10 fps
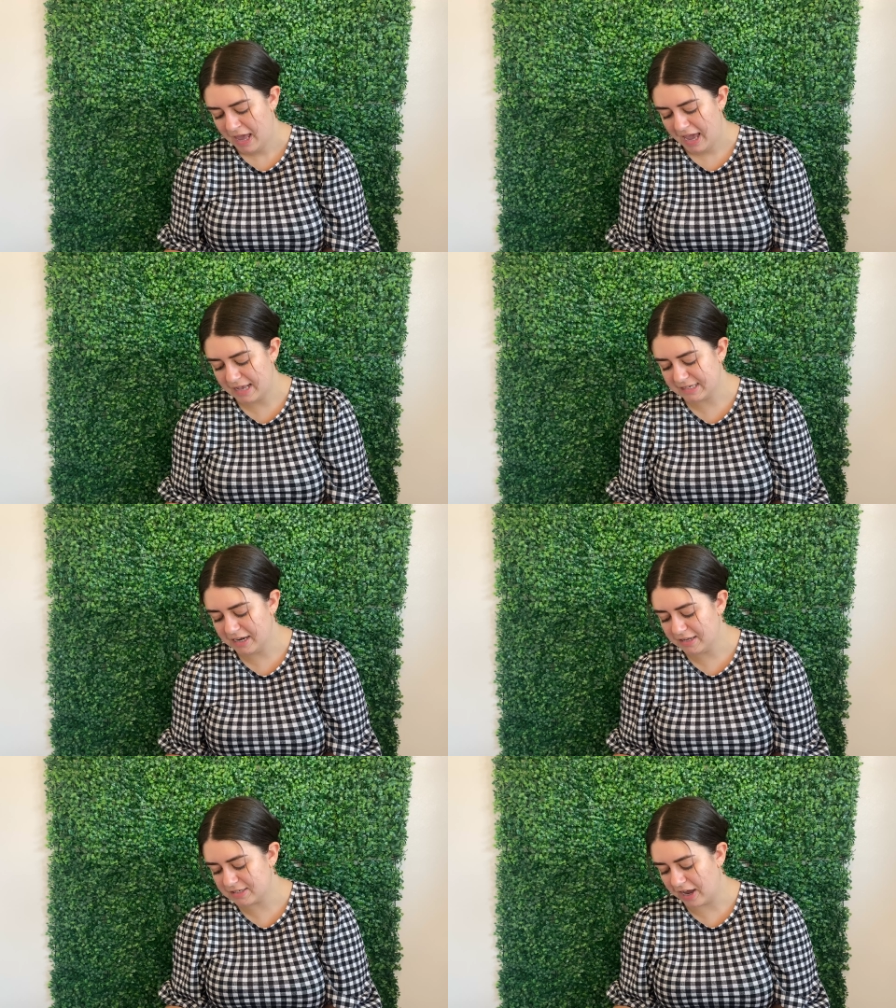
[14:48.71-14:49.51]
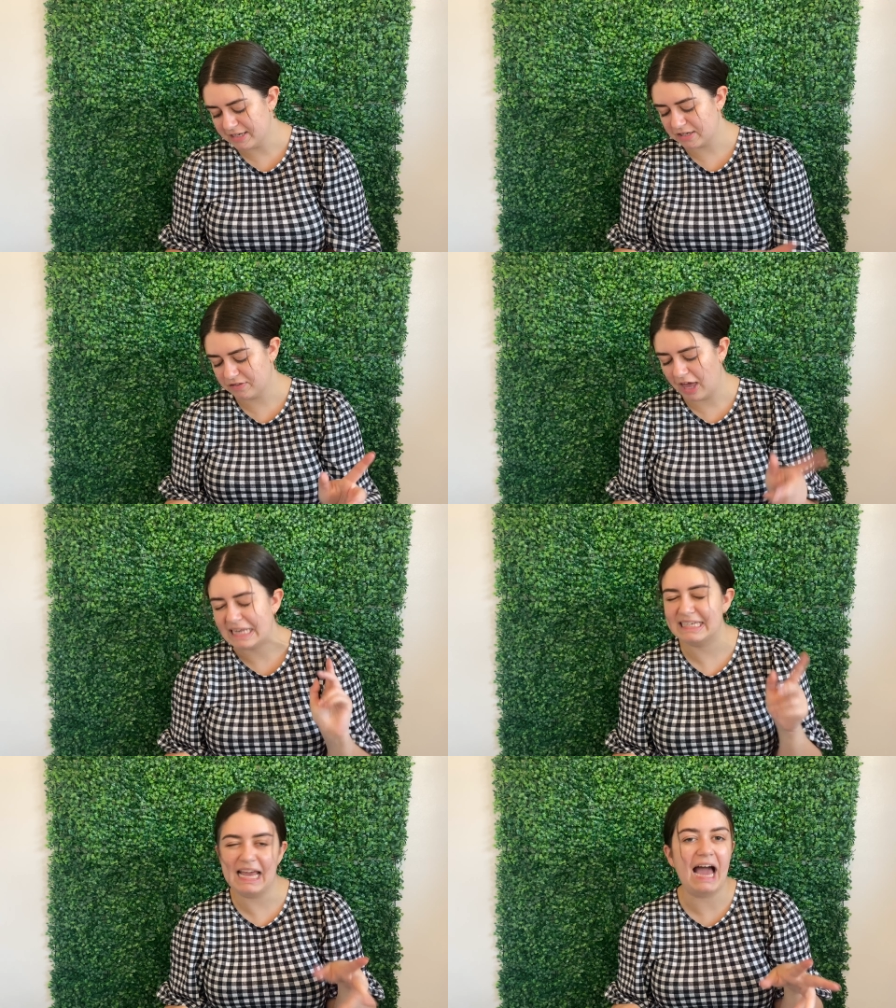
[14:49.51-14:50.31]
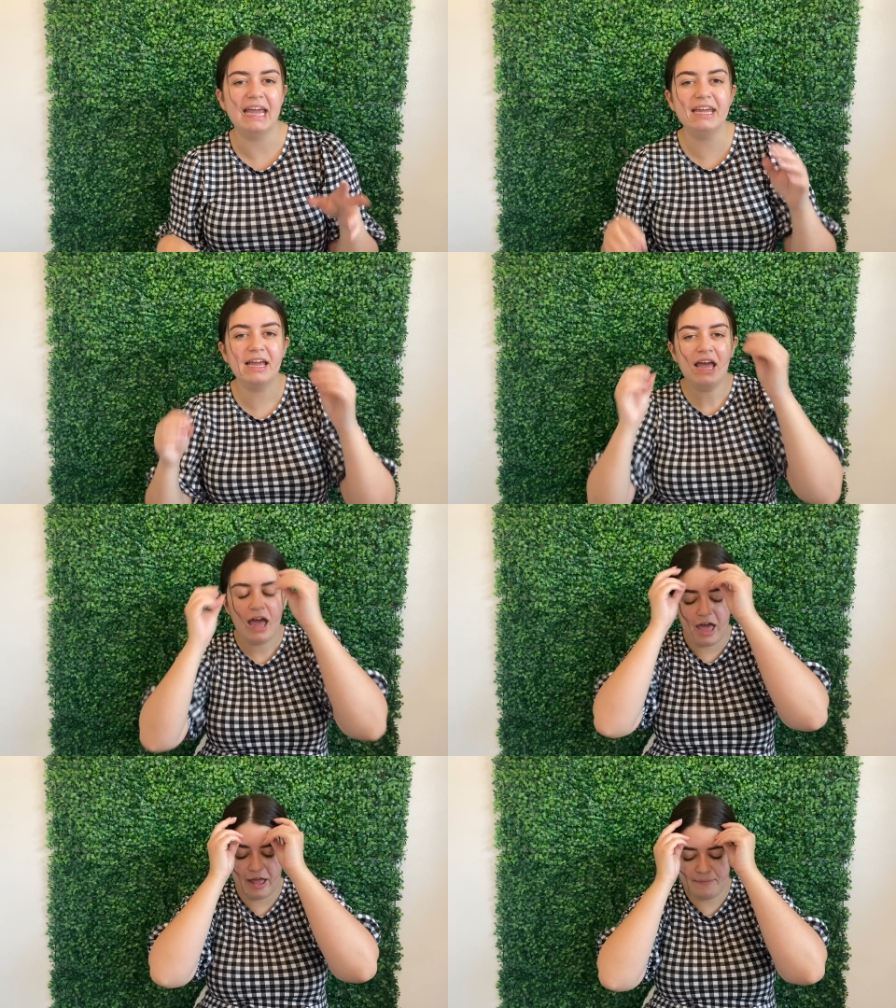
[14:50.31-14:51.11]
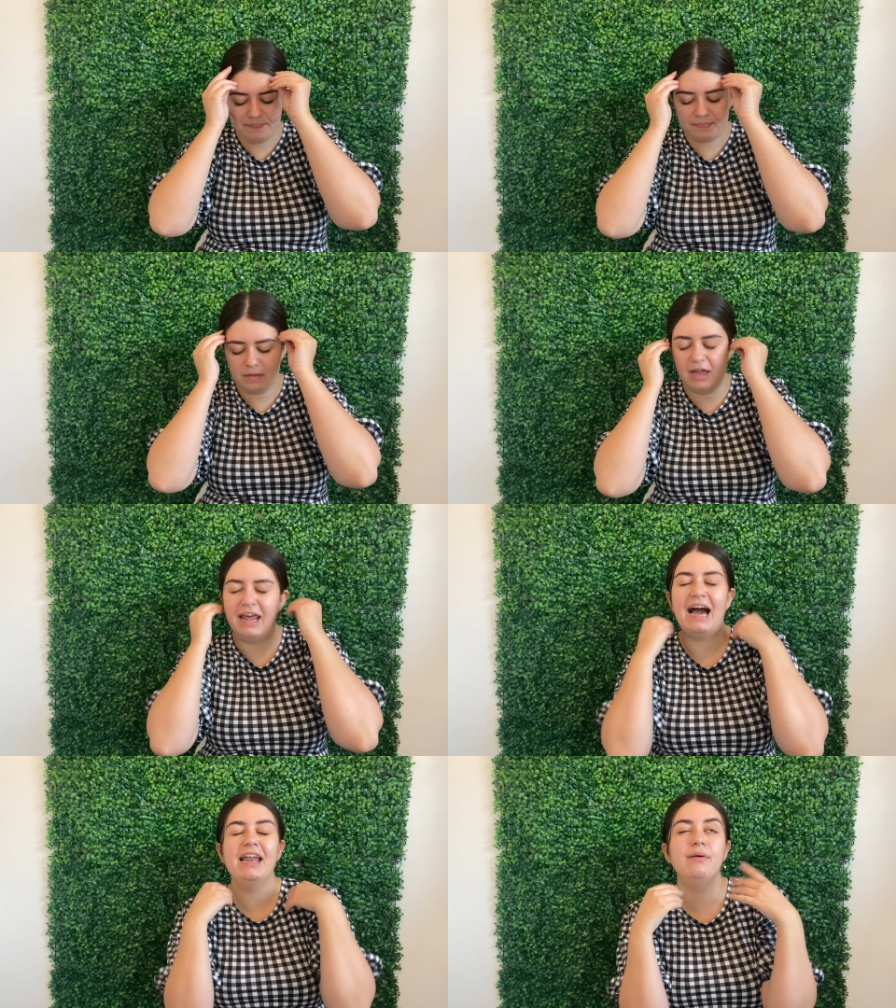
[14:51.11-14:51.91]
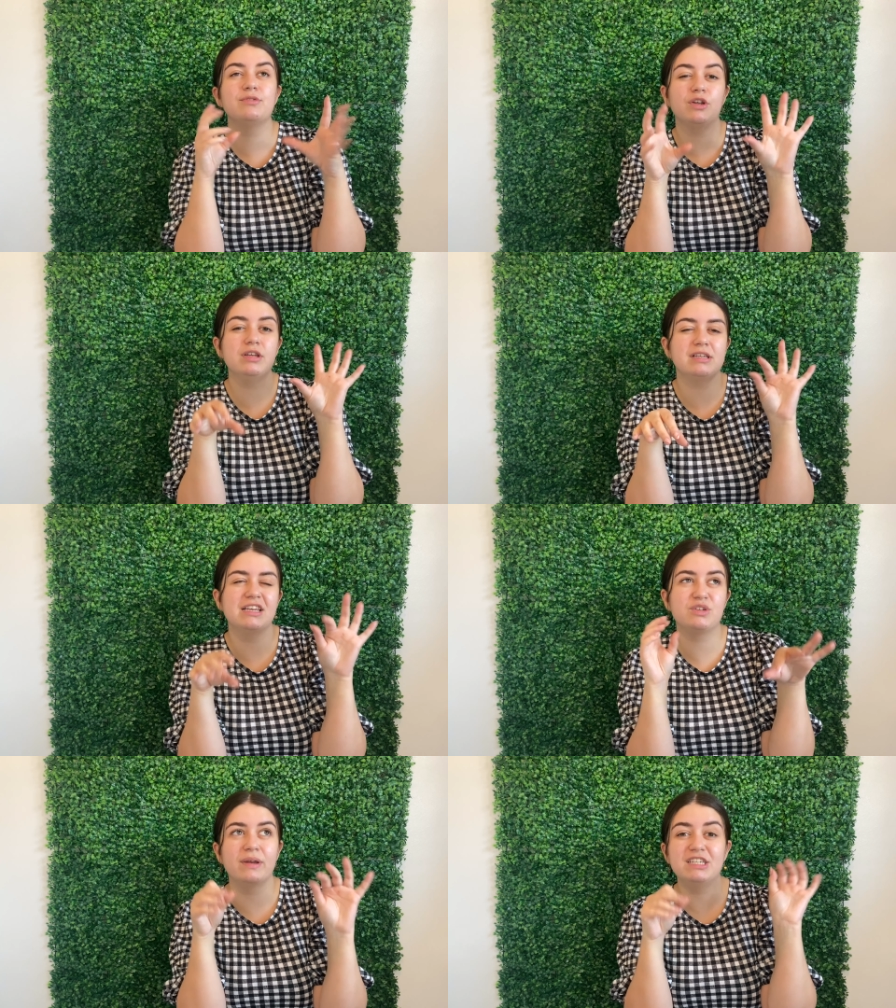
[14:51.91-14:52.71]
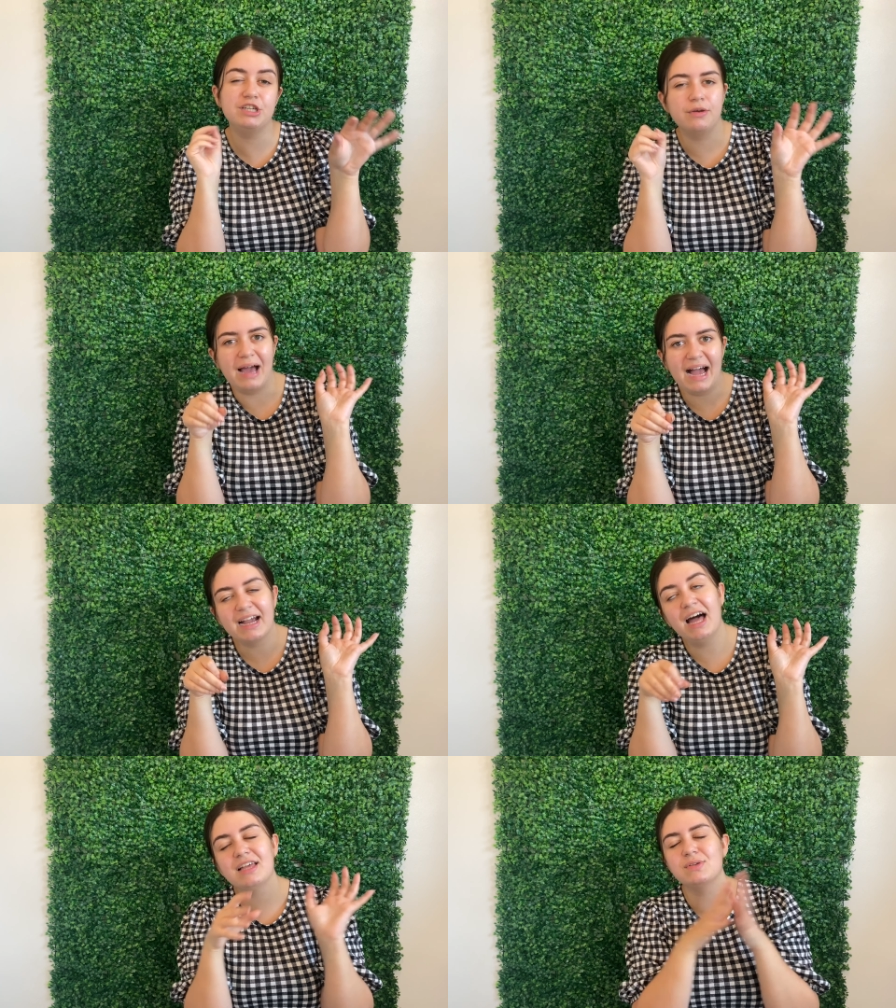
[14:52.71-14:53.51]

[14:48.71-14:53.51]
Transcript: It's in a size 38 um, and it had it was on a size 22 hanger.